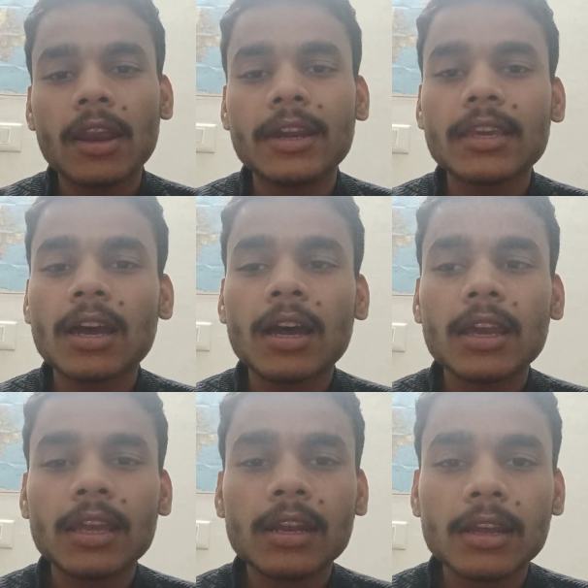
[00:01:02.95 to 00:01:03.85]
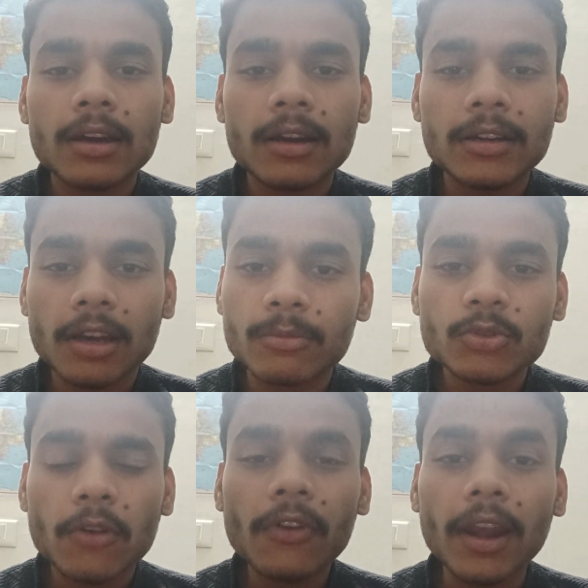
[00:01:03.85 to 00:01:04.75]
India in terms
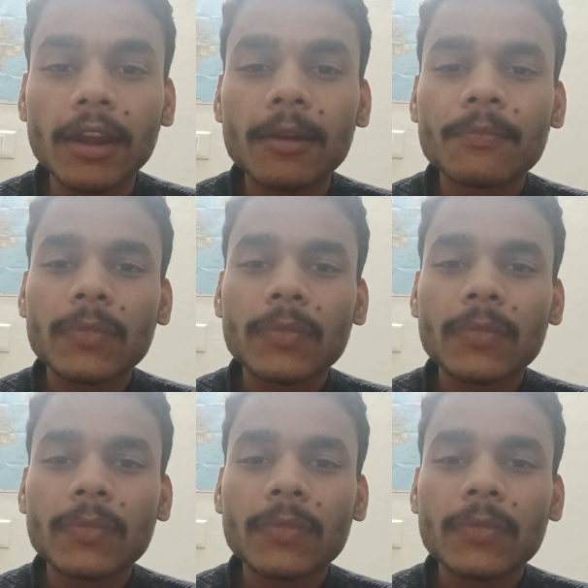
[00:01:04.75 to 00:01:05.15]
of trade.